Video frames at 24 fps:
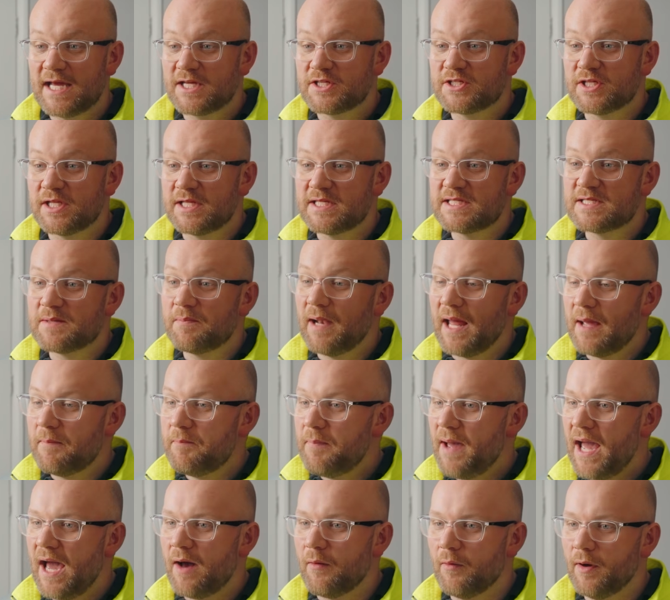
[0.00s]
actually supply
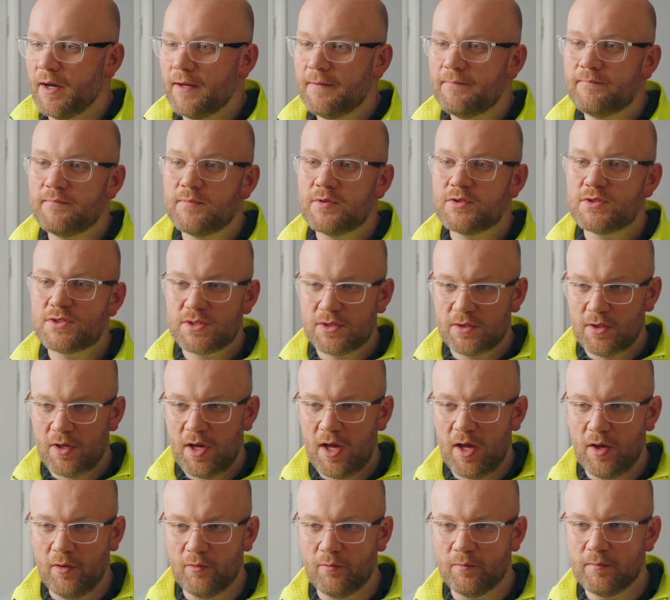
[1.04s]
power to your
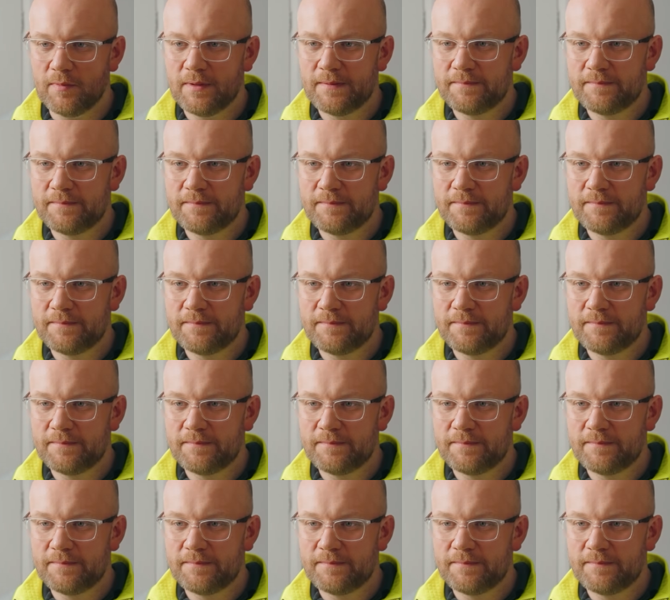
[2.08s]
home